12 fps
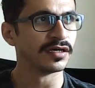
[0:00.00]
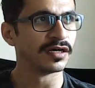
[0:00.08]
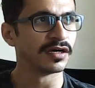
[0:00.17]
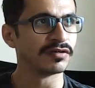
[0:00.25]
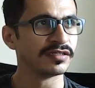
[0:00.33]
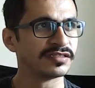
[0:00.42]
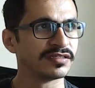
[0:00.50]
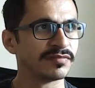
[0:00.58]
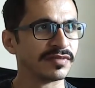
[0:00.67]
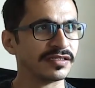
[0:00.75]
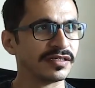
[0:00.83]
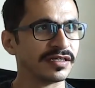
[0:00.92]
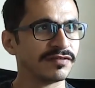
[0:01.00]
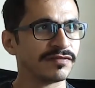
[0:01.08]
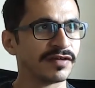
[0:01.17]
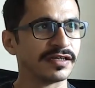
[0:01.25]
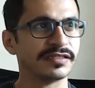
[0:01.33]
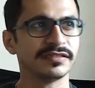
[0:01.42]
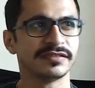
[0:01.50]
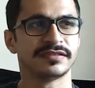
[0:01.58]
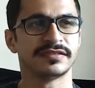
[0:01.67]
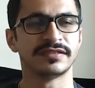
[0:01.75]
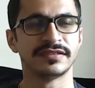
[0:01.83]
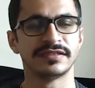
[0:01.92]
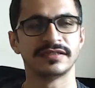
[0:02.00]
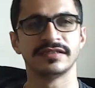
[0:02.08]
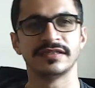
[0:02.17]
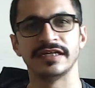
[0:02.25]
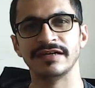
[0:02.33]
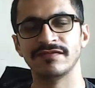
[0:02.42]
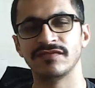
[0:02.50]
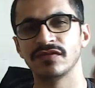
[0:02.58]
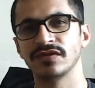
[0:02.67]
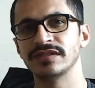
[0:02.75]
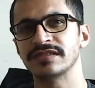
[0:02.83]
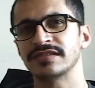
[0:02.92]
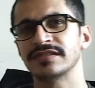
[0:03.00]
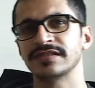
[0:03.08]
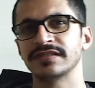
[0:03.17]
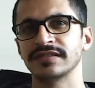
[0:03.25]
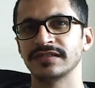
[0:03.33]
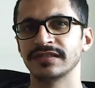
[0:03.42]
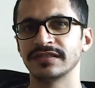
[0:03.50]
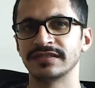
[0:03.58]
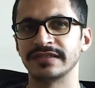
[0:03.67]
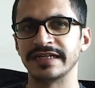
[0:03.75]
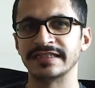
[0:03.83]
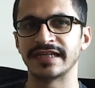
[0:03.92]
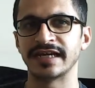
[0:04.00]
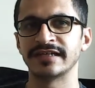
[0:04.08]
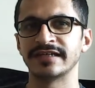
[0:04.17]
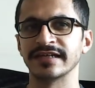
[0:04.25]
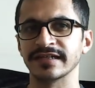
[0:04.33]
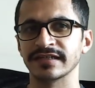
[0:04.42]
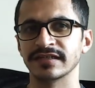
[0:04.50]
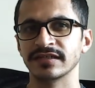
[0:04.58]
How does a mother and father influence the change in handwriting?